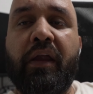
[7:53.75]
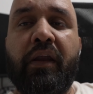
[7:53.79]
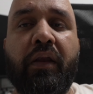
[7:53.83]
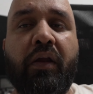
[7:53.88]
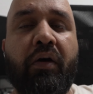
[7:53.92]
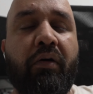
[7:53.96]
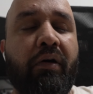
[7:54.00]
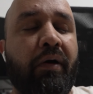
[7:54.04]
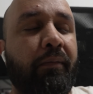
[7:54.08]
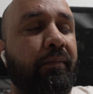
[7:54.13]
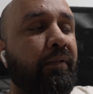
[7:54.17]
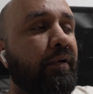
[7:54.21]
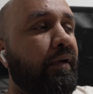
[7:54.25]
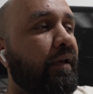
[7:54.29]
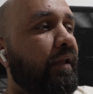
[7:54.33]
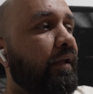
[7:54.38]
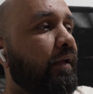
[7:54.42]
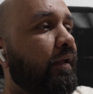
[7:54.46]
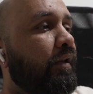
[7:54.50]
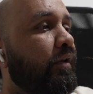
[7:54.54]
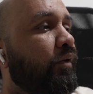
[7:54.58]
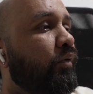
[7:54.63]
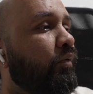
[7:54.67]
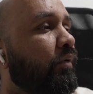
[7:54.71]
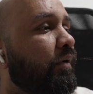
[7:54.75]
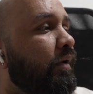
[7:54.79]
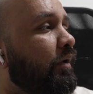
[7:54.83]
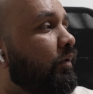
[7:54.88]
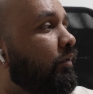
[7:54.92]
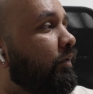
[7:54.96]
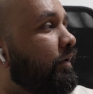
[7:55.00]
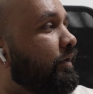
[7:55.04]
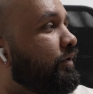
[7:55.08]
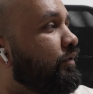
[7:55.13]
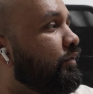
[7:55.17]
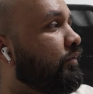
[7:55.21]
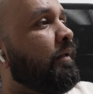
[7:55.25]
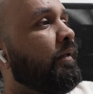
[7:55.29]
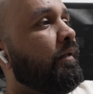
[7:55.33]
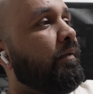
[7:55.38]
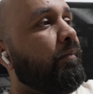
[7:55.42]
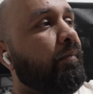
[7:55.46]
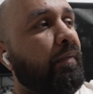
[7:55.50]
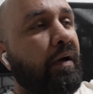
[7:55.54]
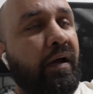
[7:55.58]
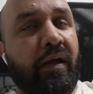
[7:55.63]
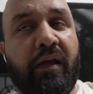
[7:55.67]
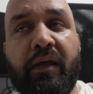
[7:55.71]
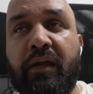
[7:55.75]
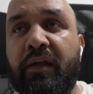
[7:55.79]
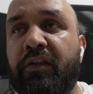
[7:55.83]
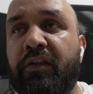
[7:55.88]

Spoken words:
Now I'm running into a new issue. My